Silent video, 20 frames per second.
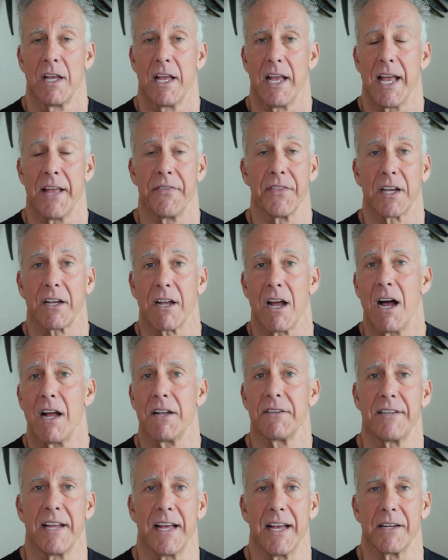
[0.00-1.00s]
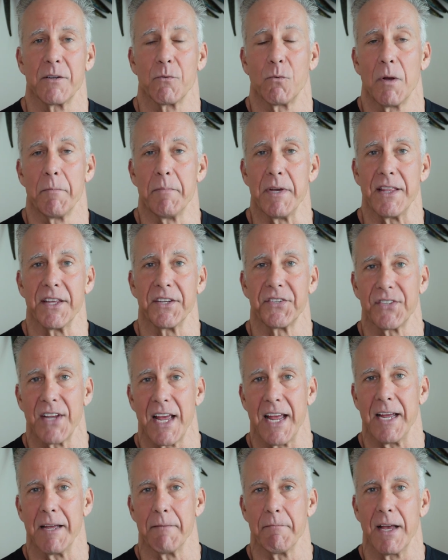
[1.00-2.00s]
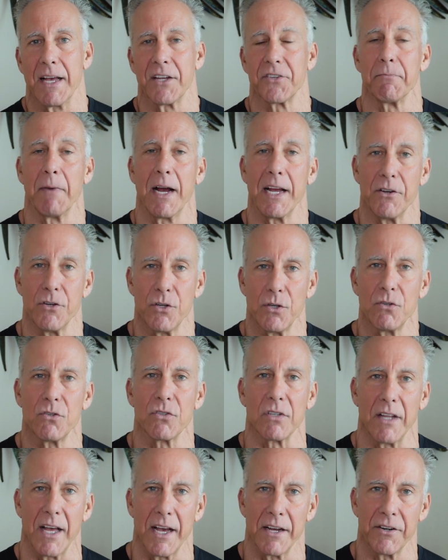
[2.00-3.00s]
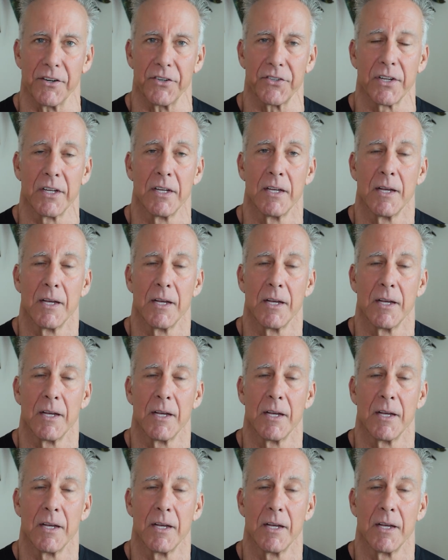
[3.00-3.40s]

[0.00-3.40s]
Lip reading: And the content will be the same as my newsletters,